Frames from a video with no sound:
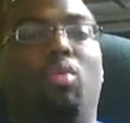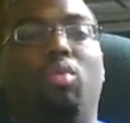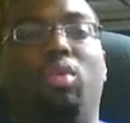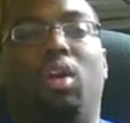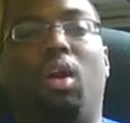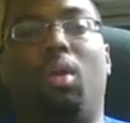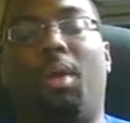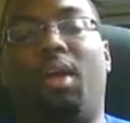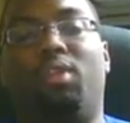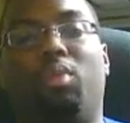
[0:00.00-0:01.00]
holding on
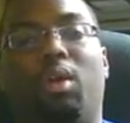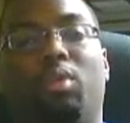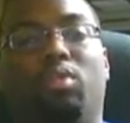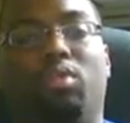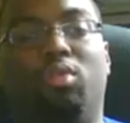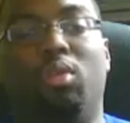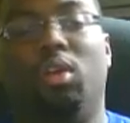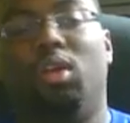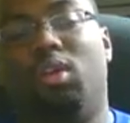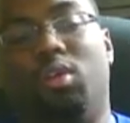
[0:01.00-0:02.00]
past round 2.
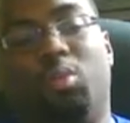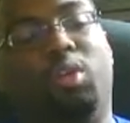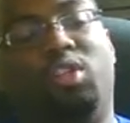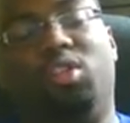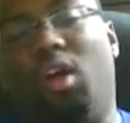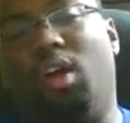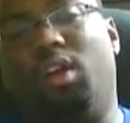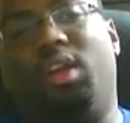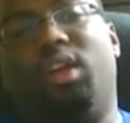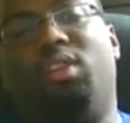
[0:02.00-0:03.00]
We saw it
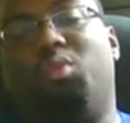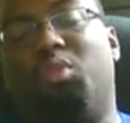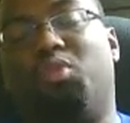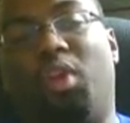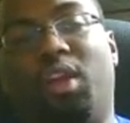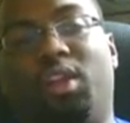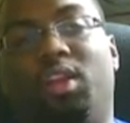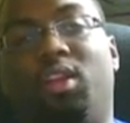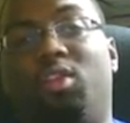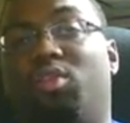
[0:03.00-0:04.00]
against Rich
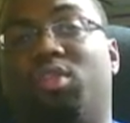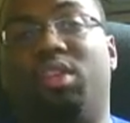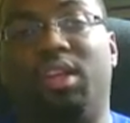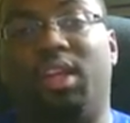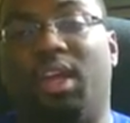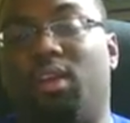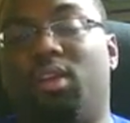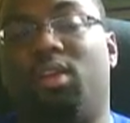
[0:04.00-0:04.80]
Franklin, and you'll see it again.